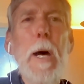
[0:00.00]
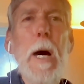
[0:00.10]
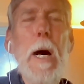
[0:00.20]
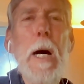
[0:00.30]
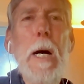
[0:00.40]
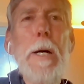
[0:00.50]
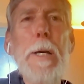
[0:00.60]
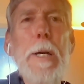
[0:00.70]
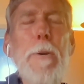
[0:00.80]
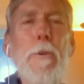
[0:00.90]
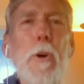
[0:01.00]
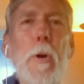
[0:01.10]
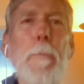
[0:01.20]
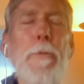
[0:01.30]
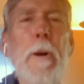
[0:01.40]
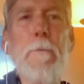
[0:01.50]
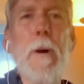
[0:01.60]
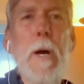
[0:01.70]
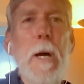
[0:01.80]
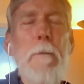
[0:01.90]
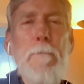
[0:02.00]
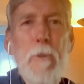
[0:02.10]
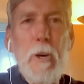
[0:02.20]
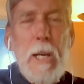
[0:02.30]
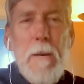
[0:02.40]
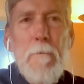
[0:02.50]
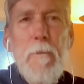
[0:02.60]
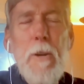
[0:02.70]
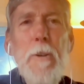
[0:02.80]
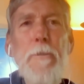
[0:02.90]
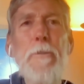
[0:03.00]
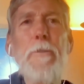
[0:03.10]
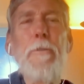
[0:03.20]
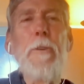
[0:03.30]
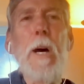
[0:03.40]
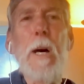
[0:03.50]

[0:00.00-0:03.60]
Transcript: in terms of forgiveness,